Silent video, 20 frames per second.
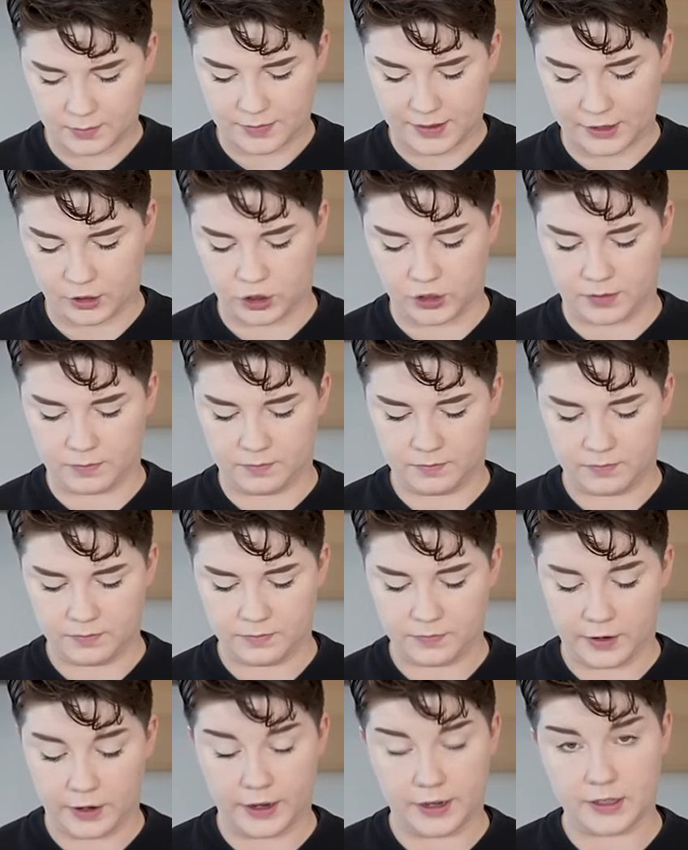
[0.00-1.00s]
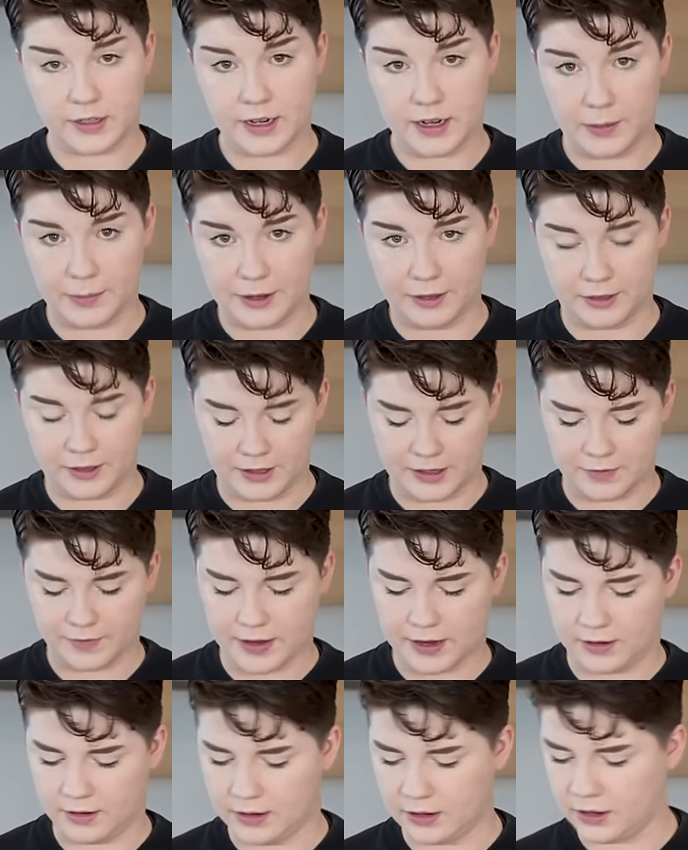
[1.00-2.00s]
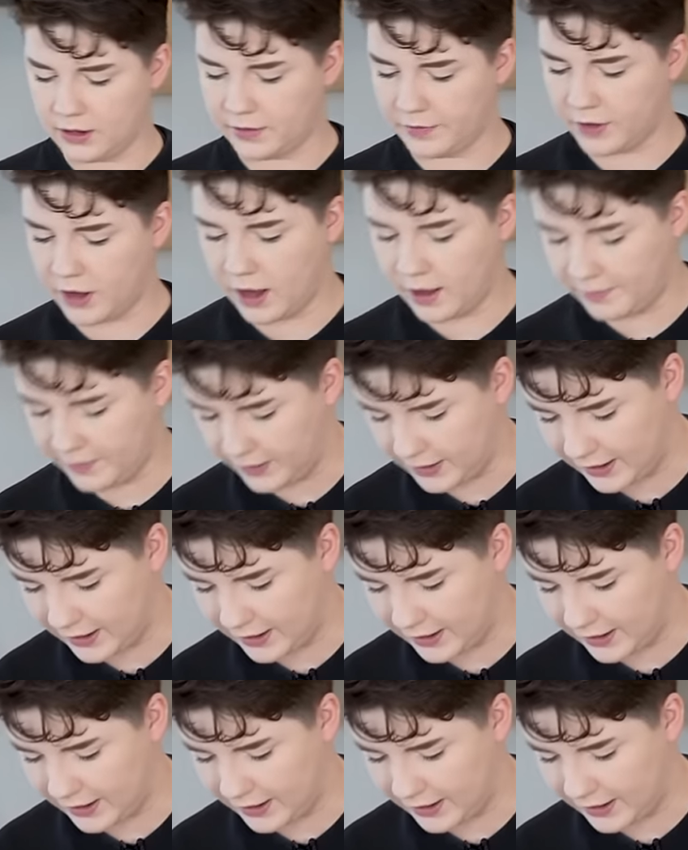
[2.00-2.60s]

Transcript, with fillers: Actually, very excited about this. I've had a lot of coffee